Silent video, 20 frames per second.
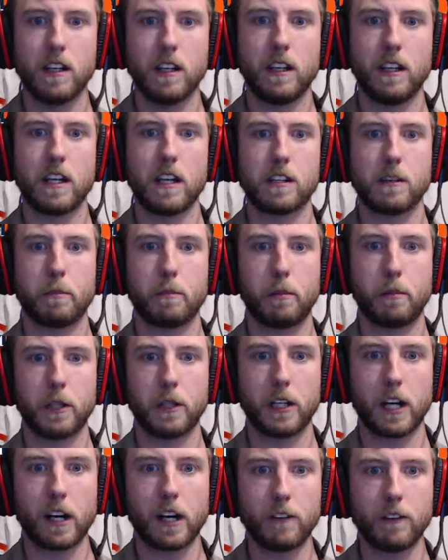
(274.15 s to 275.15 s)
Yes,
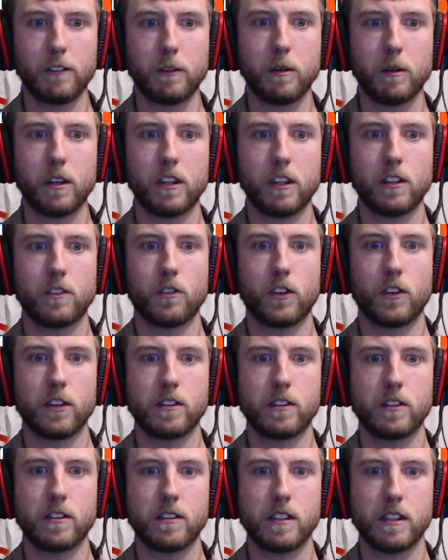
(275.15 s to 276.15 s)
Puljujärvi with his first
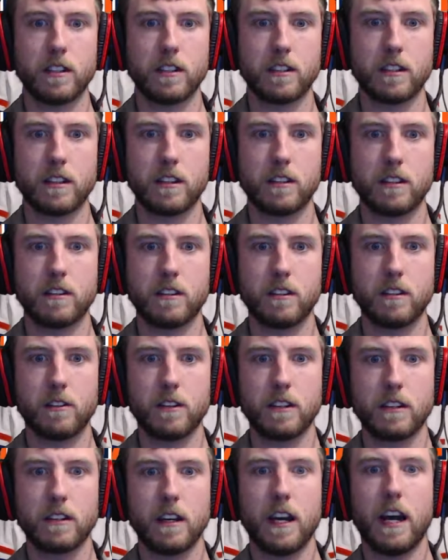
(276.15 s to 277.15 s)
assist of the
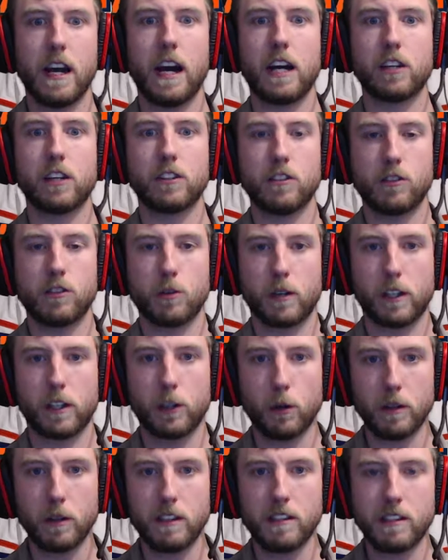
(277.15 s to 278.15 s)
series. Actually, sorry,
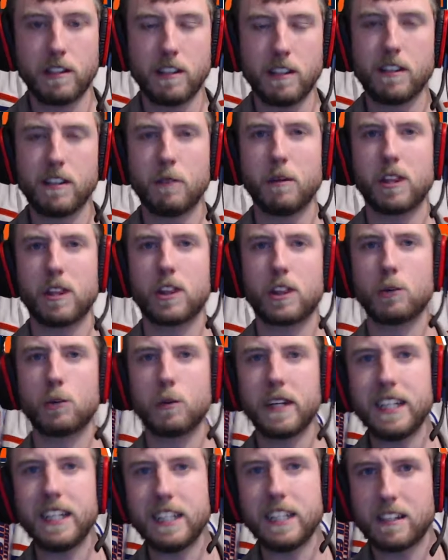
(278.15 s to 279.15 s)
Cody Ceci with
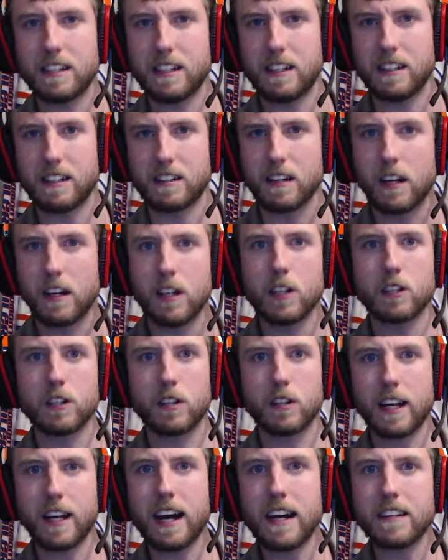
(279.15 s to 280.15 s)
3 assists. So
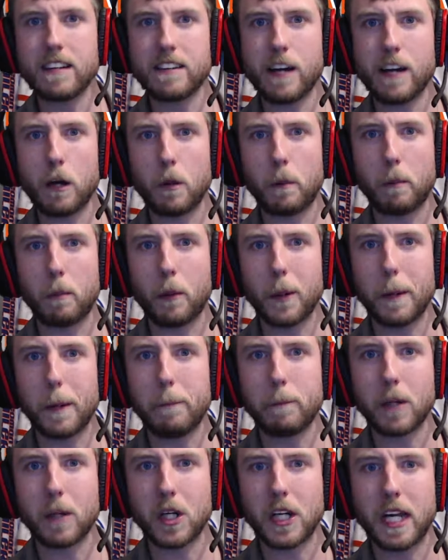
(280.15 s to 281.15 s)
the guy's now a point
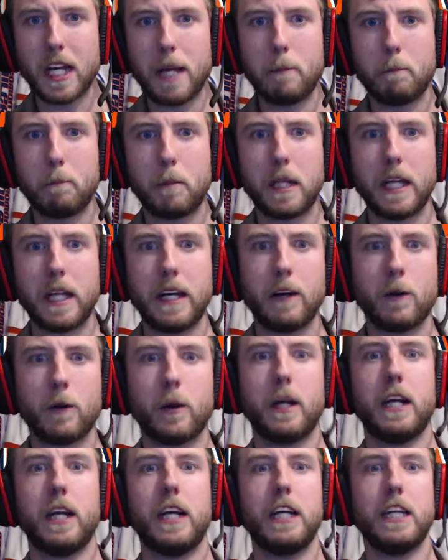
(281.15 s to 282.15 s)
per game player
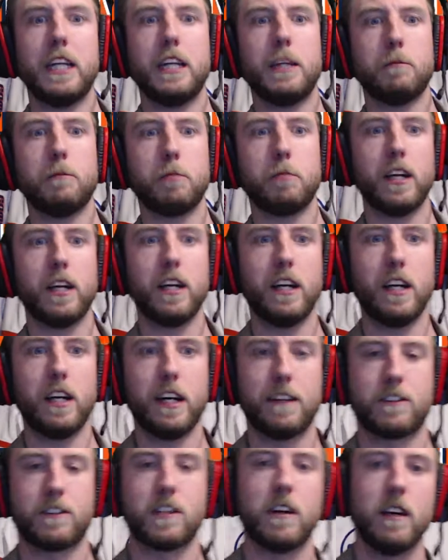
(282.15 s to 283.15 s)
in the
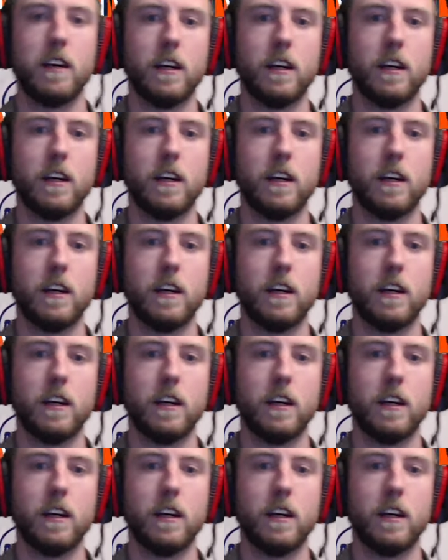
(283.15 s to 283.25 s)
playoffs.